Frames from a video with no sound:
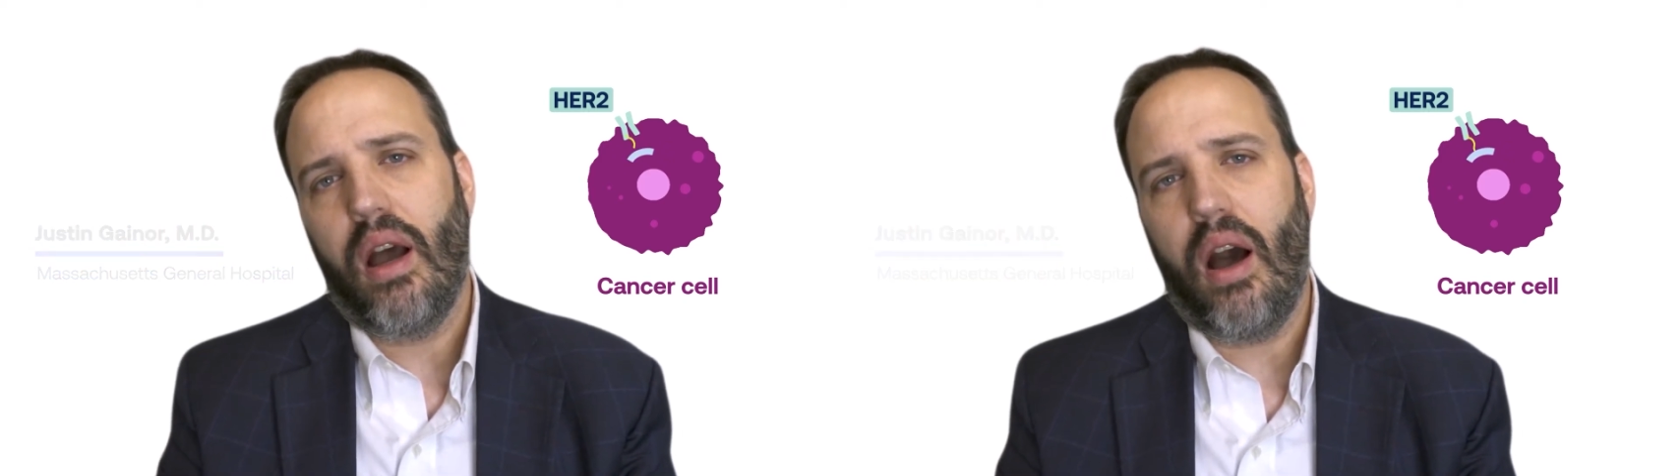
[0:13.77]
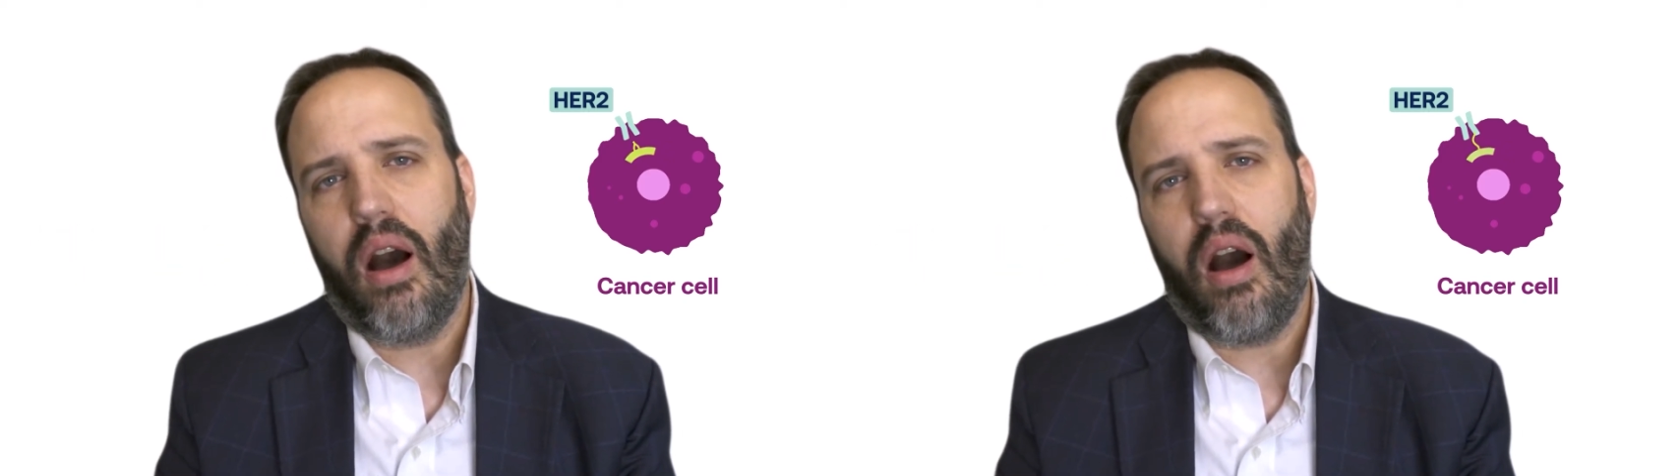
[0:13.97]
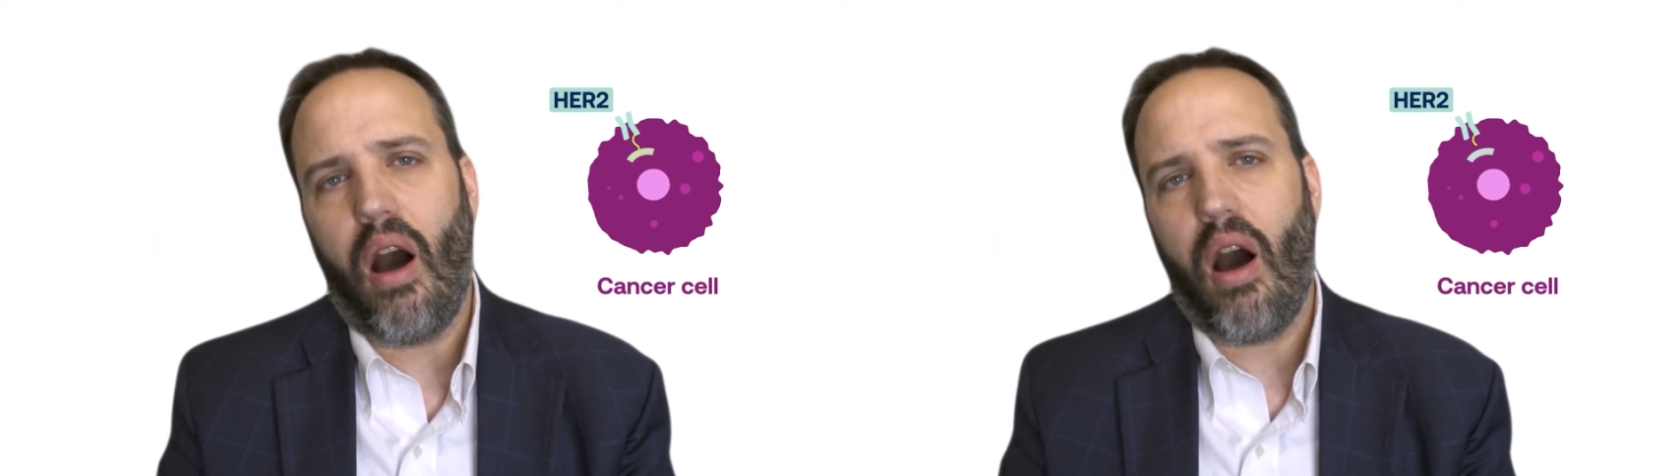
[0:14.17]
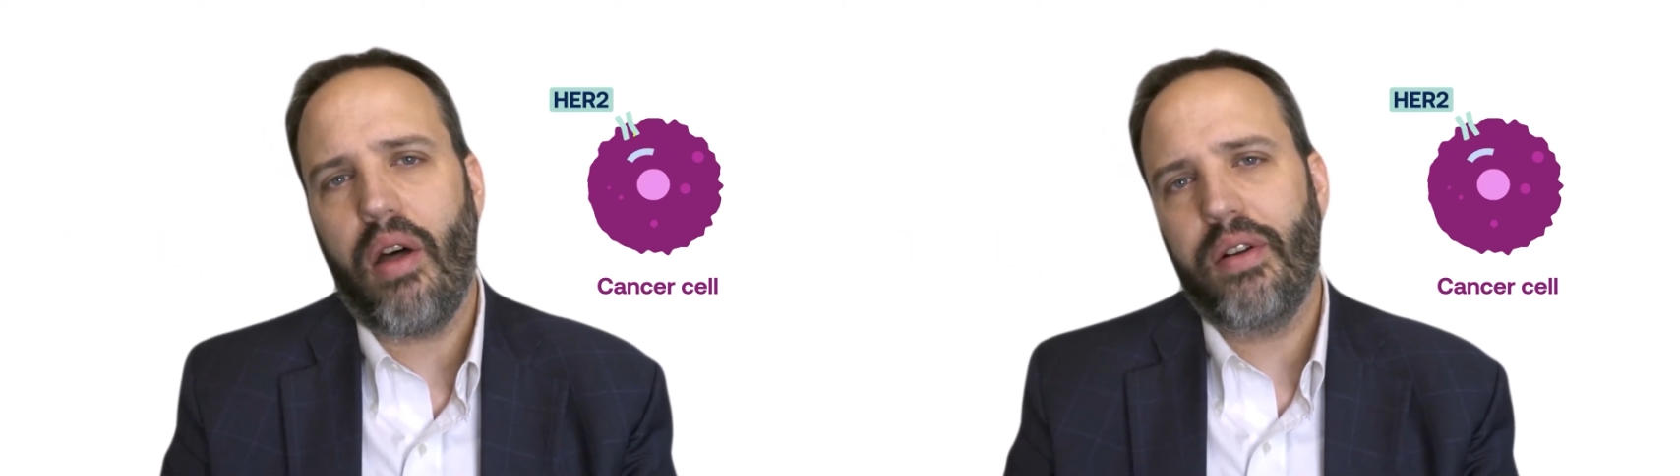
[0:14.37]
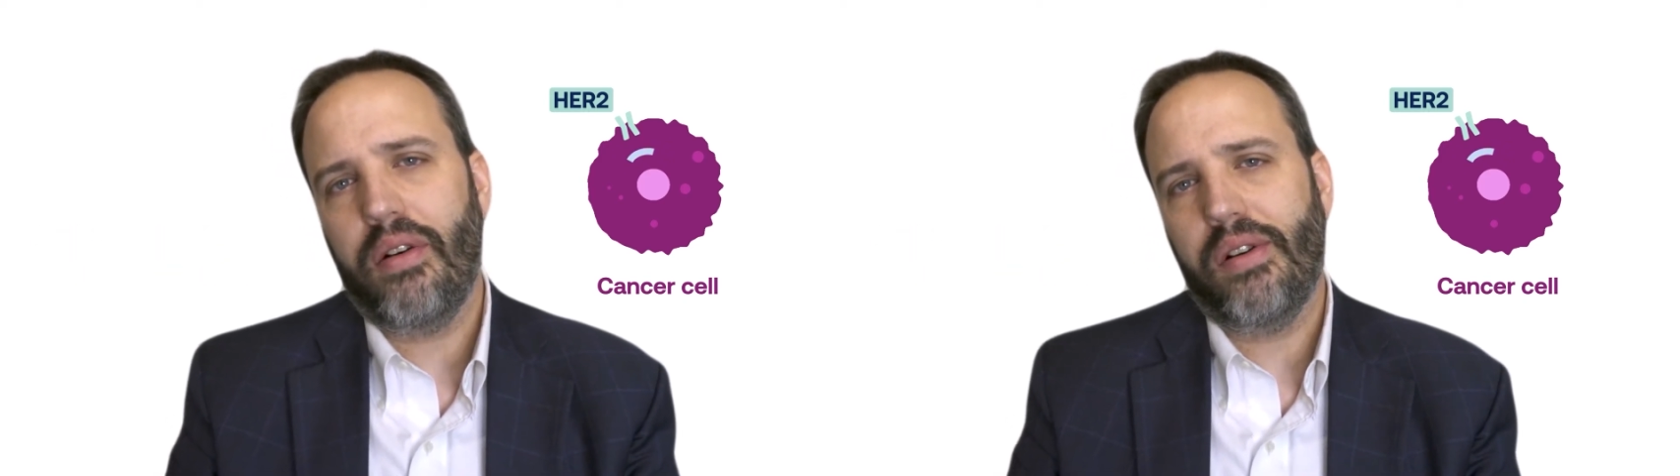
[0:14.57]
uh,
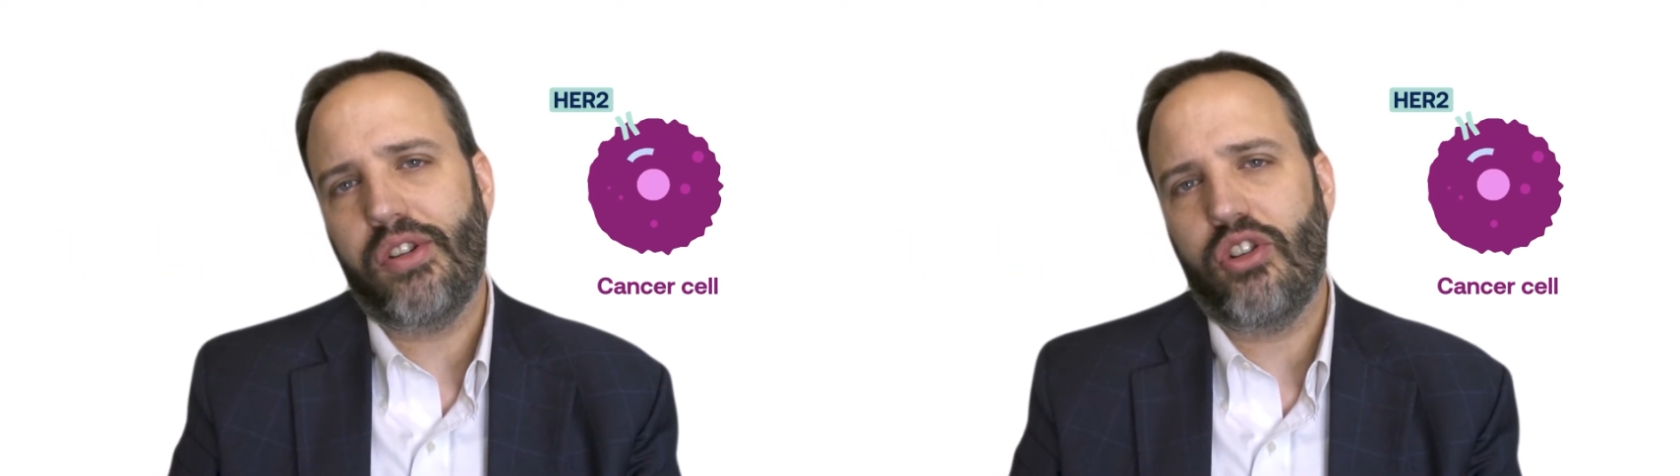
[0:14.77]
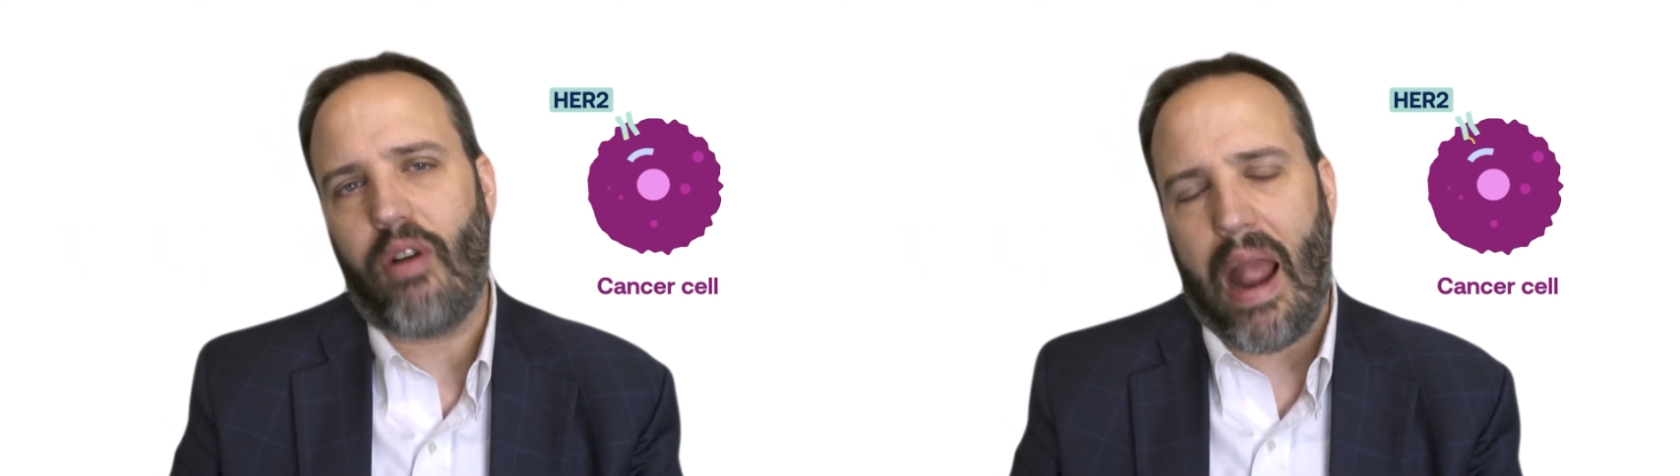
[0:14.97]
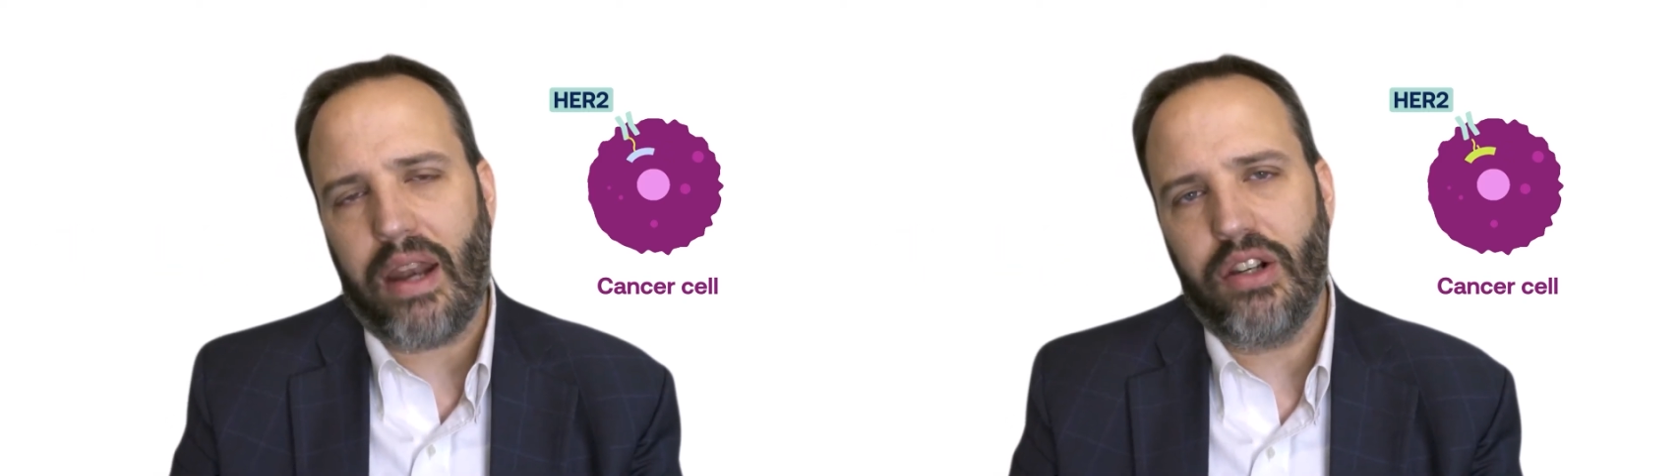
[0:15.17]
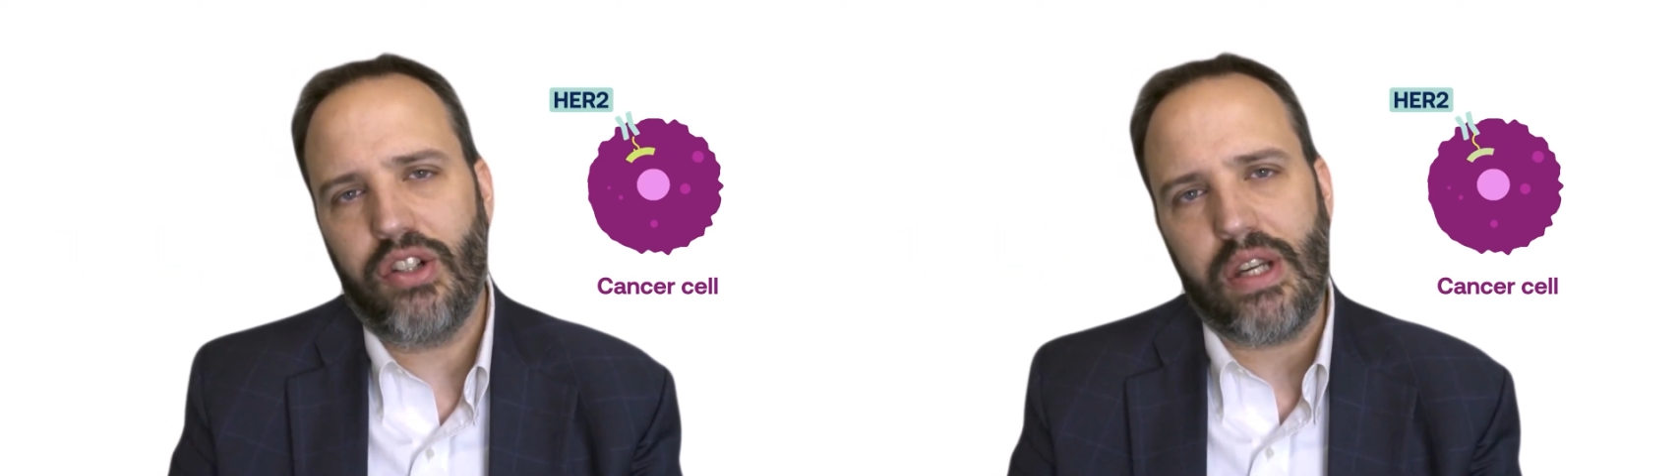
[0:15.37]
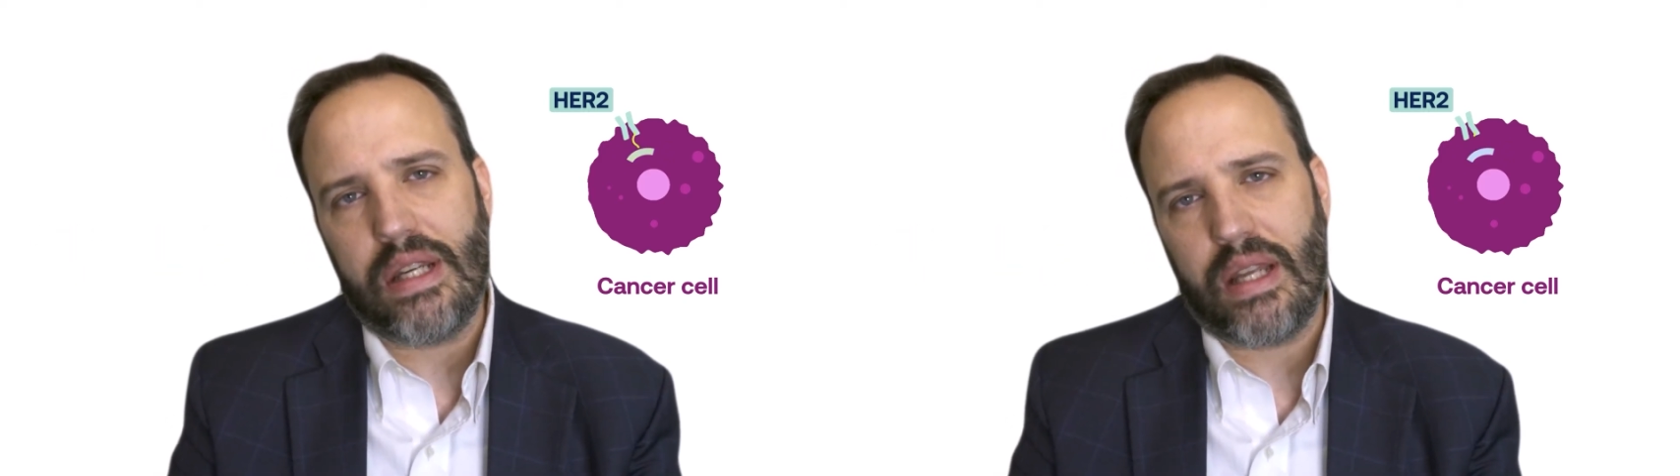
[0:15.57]
other
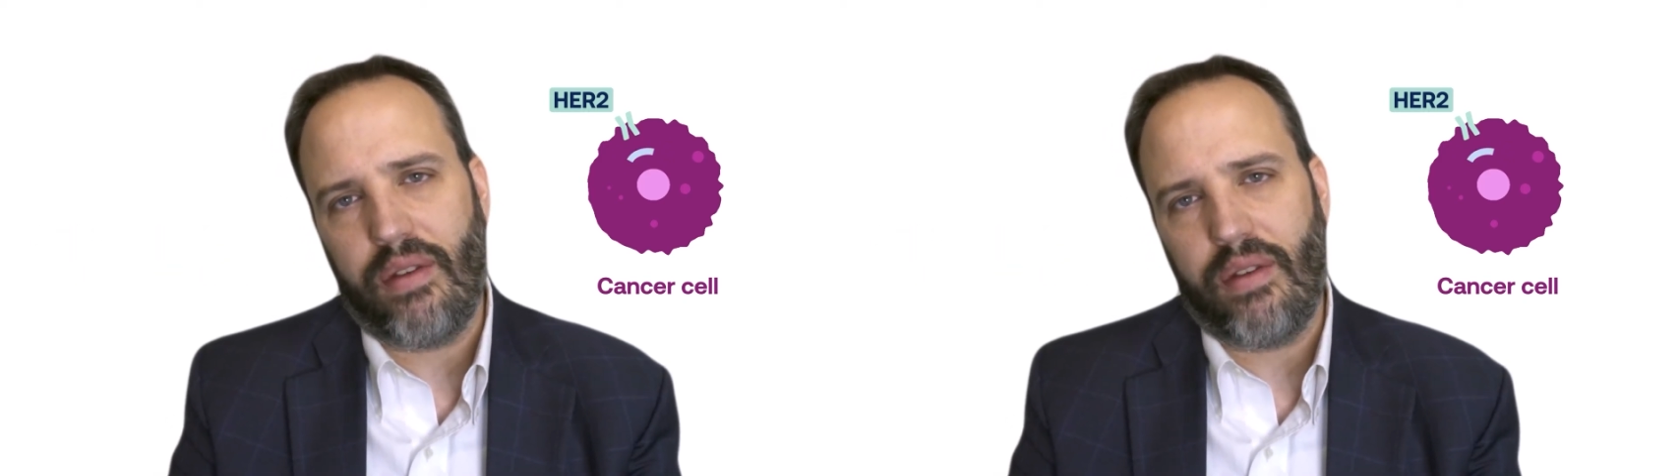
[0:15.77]
strategies